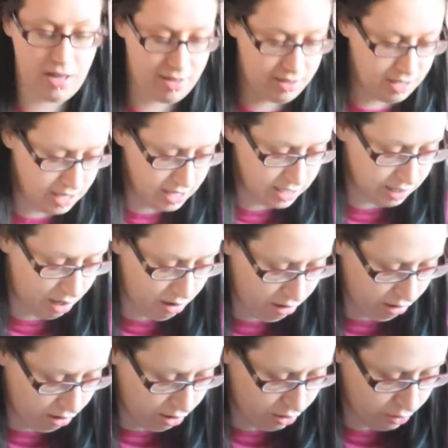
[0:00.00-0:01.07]
These
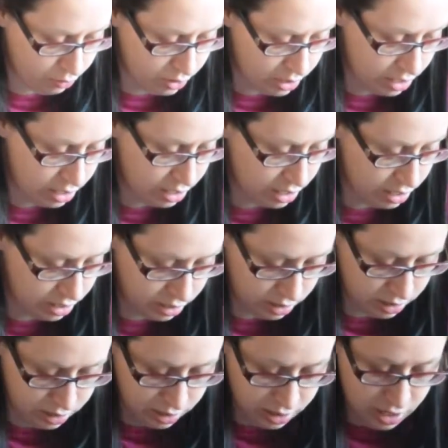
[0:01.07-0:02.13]
are, I
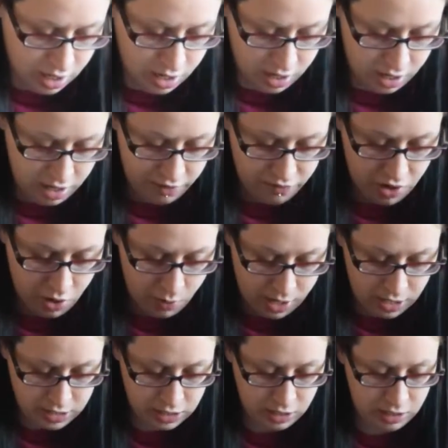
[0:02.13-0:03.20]
have no
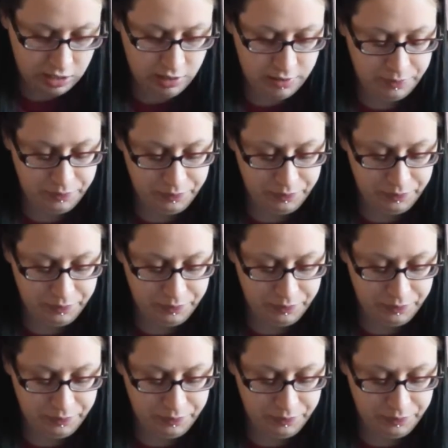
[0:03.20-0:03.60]
idea,